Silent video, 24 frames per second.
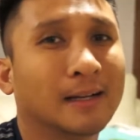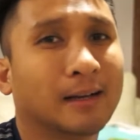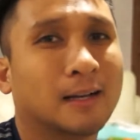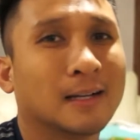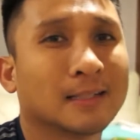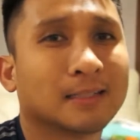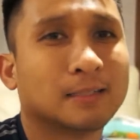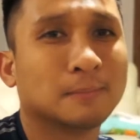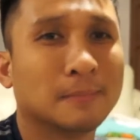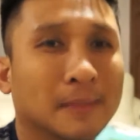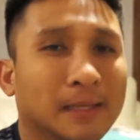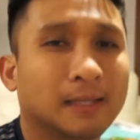I
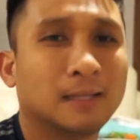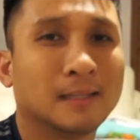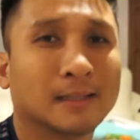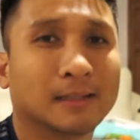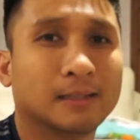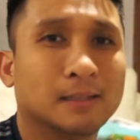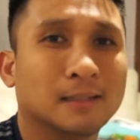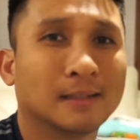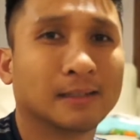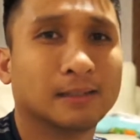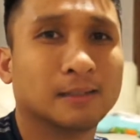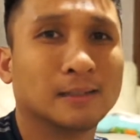got something in
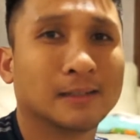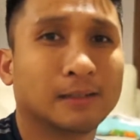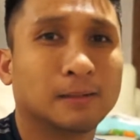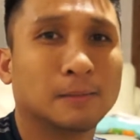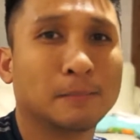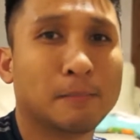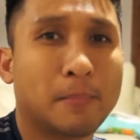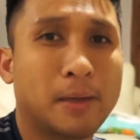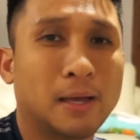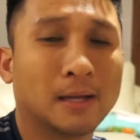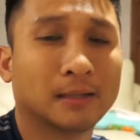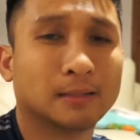the
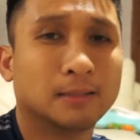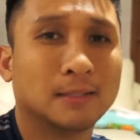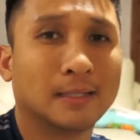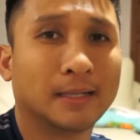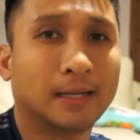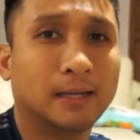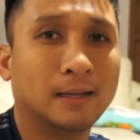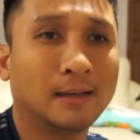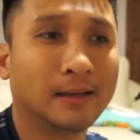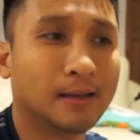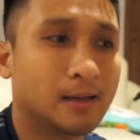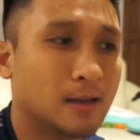mail
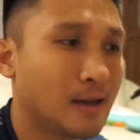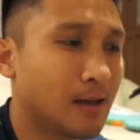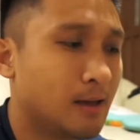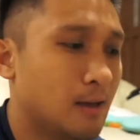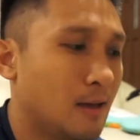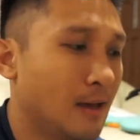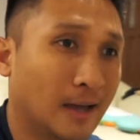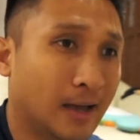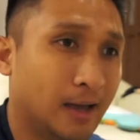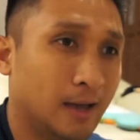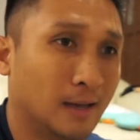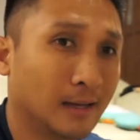today,
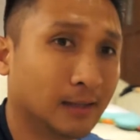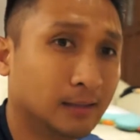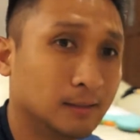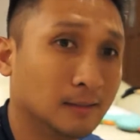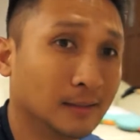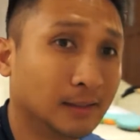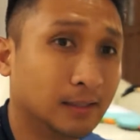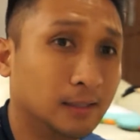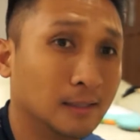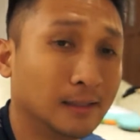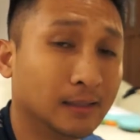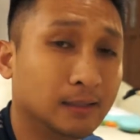and
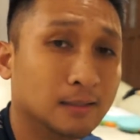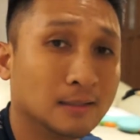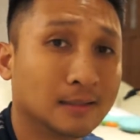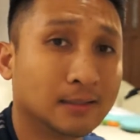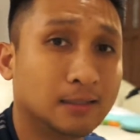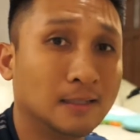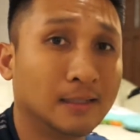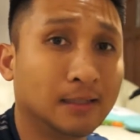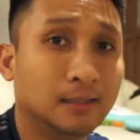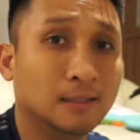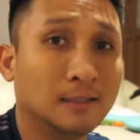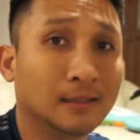it is
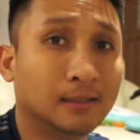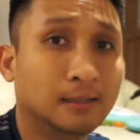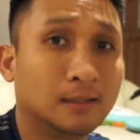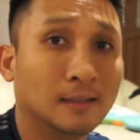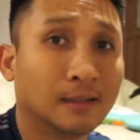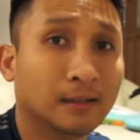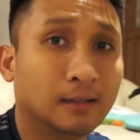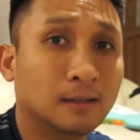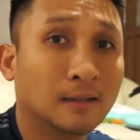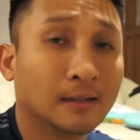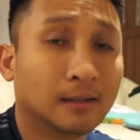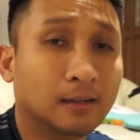the
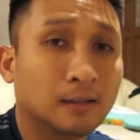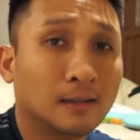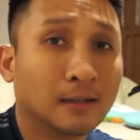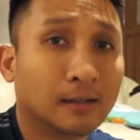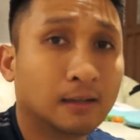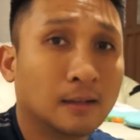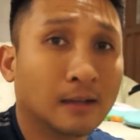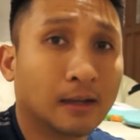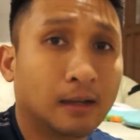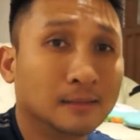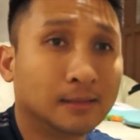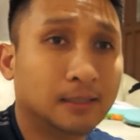
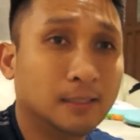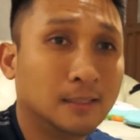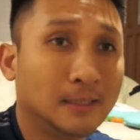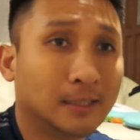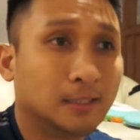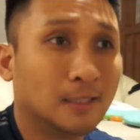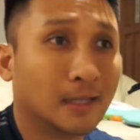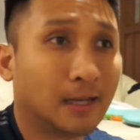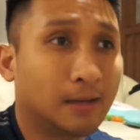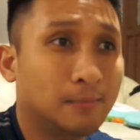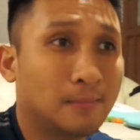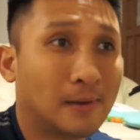D
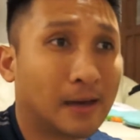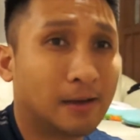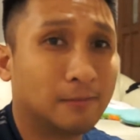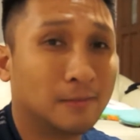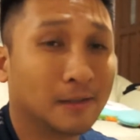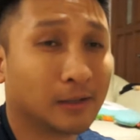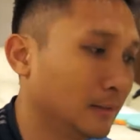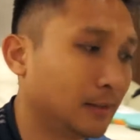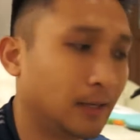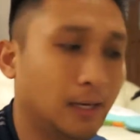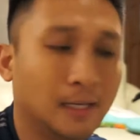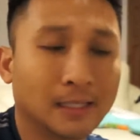J I
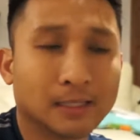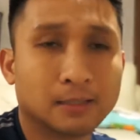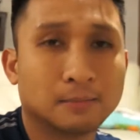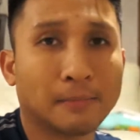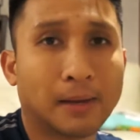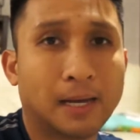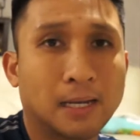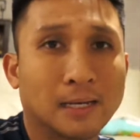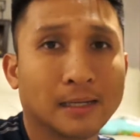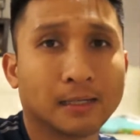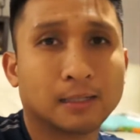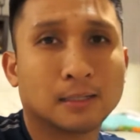Mavic
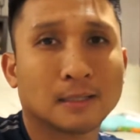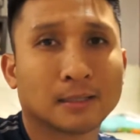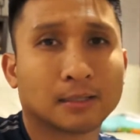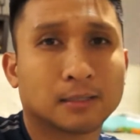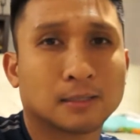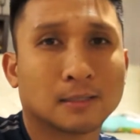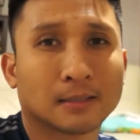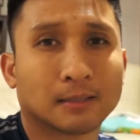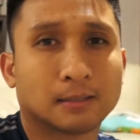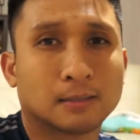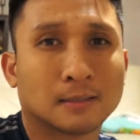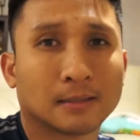
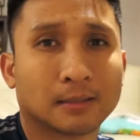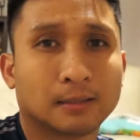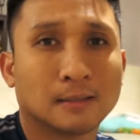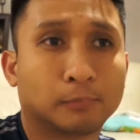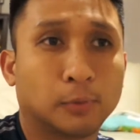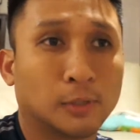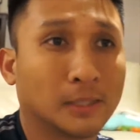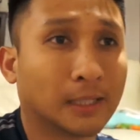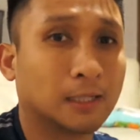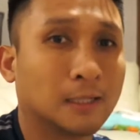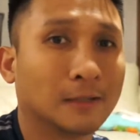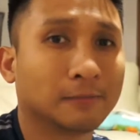Casematix
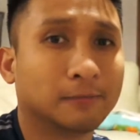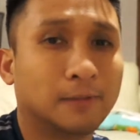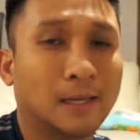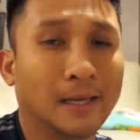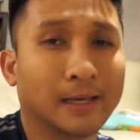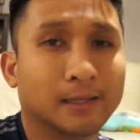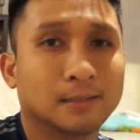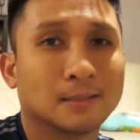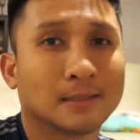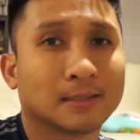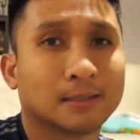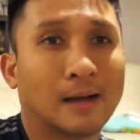protective
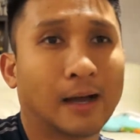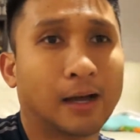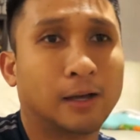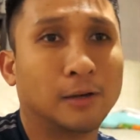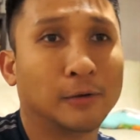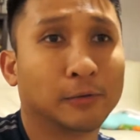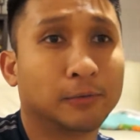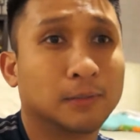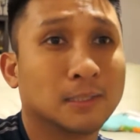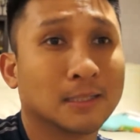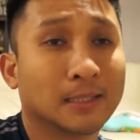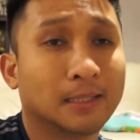case. I
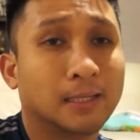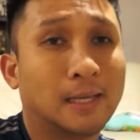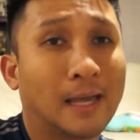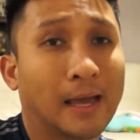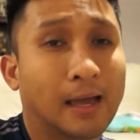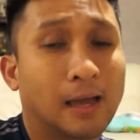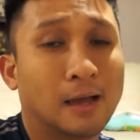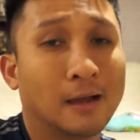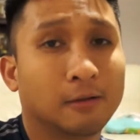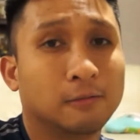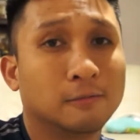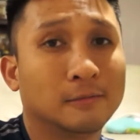originally
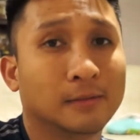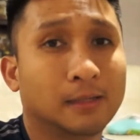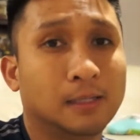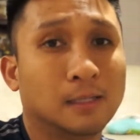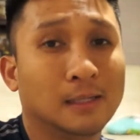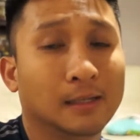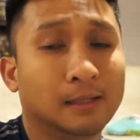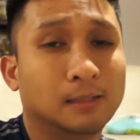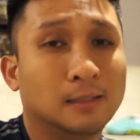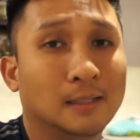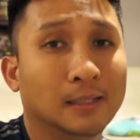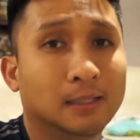have
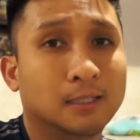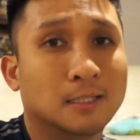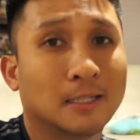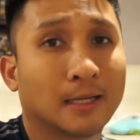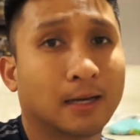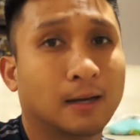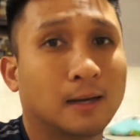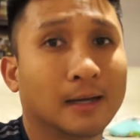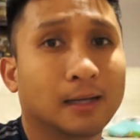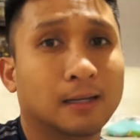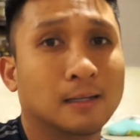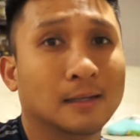the D J
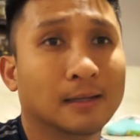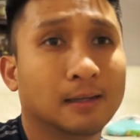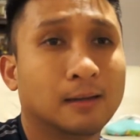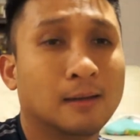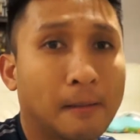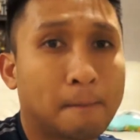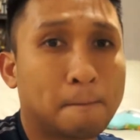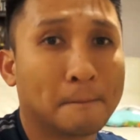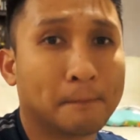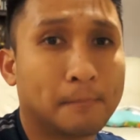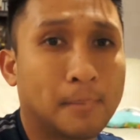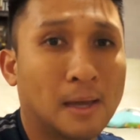I
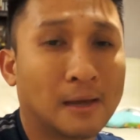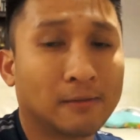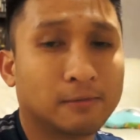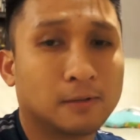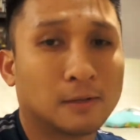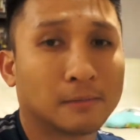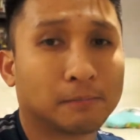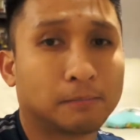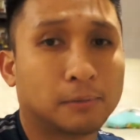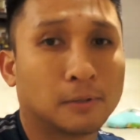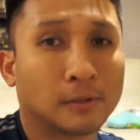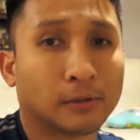
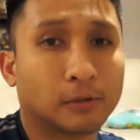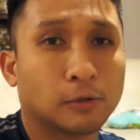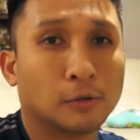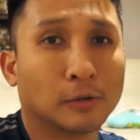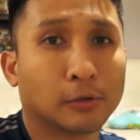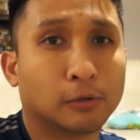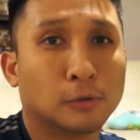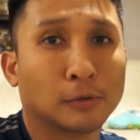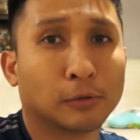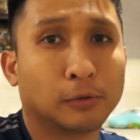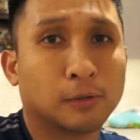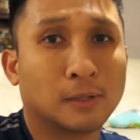Mavic
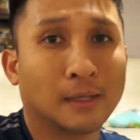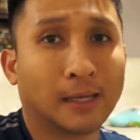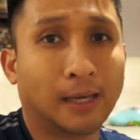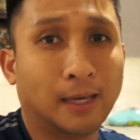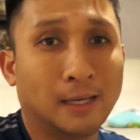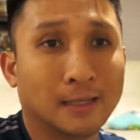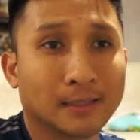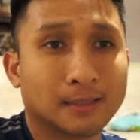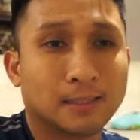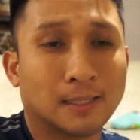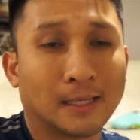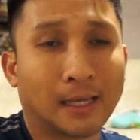Pro
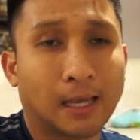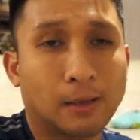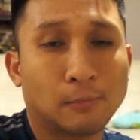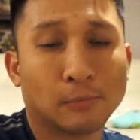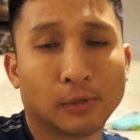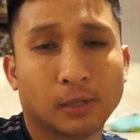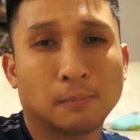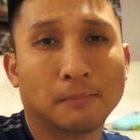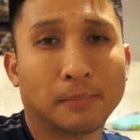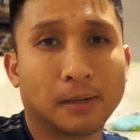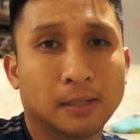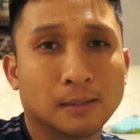case that came with
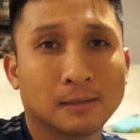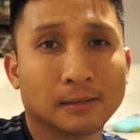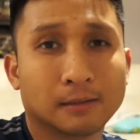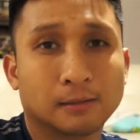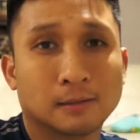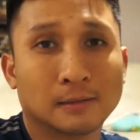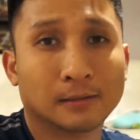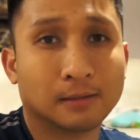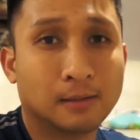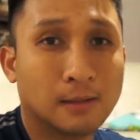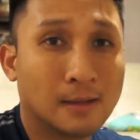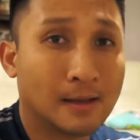the
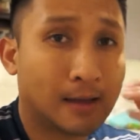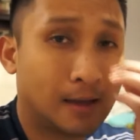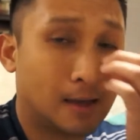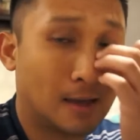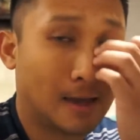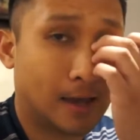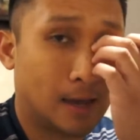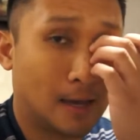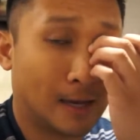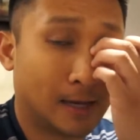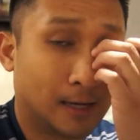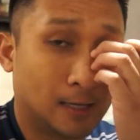bundle,
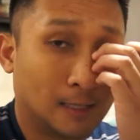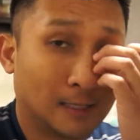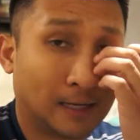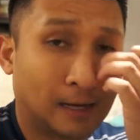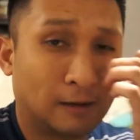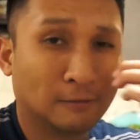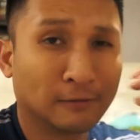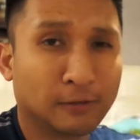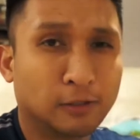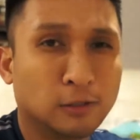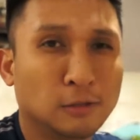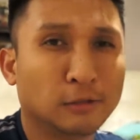and
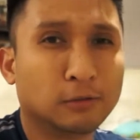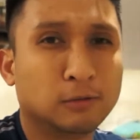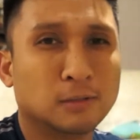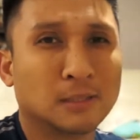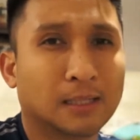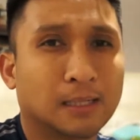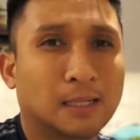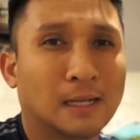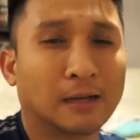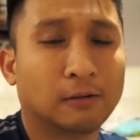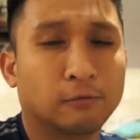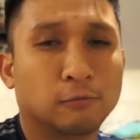after
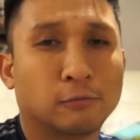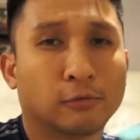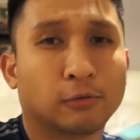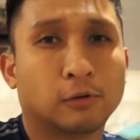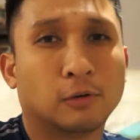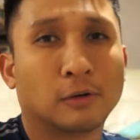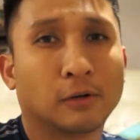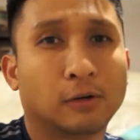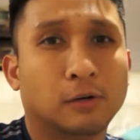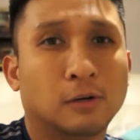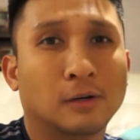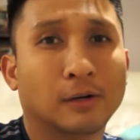using that
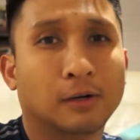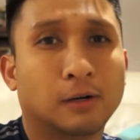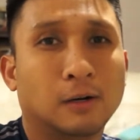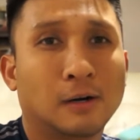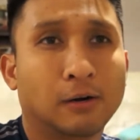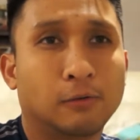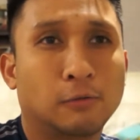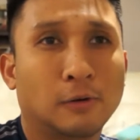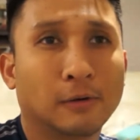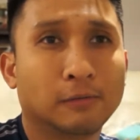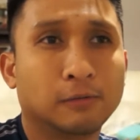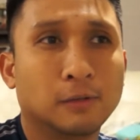for
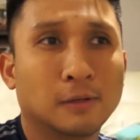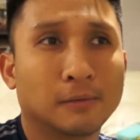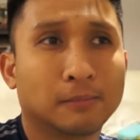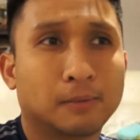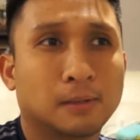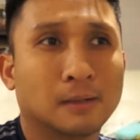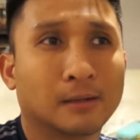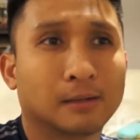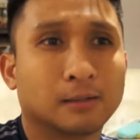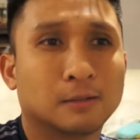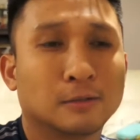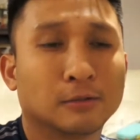roughly
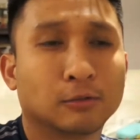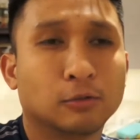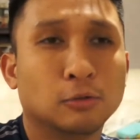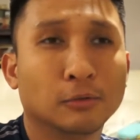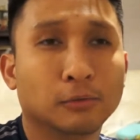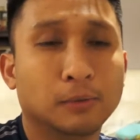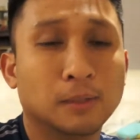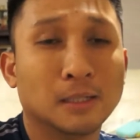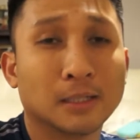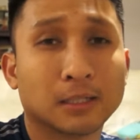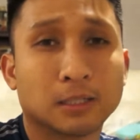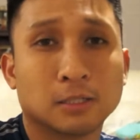about two
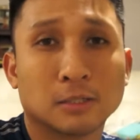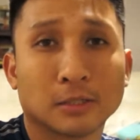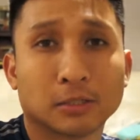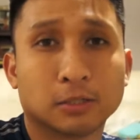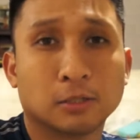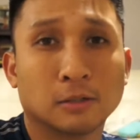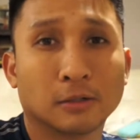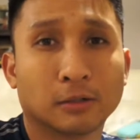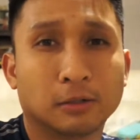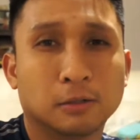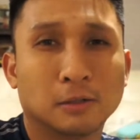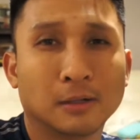weeks or
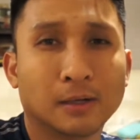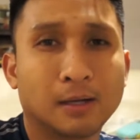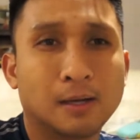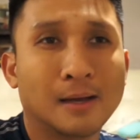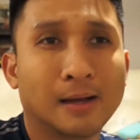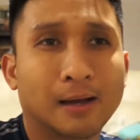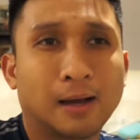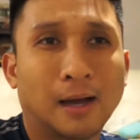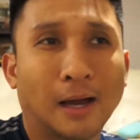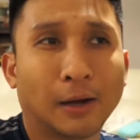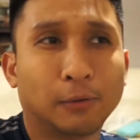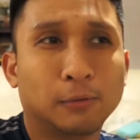so,
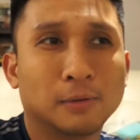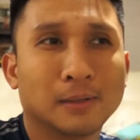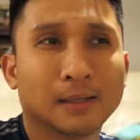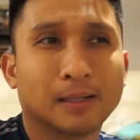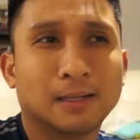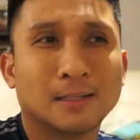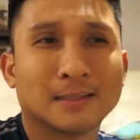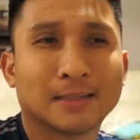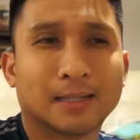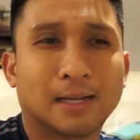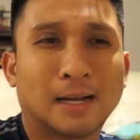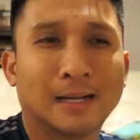I
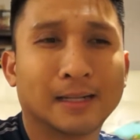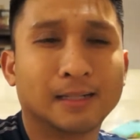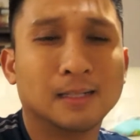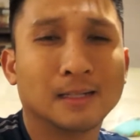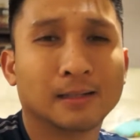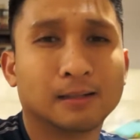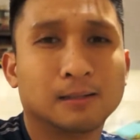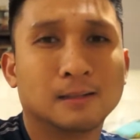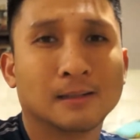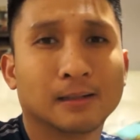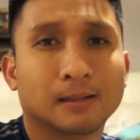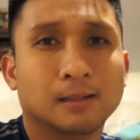realized that I
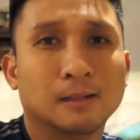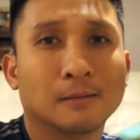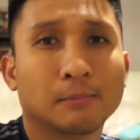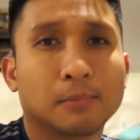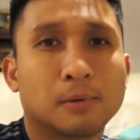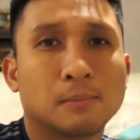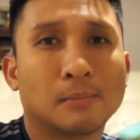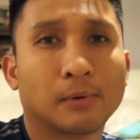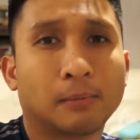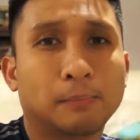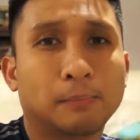needed a little bit more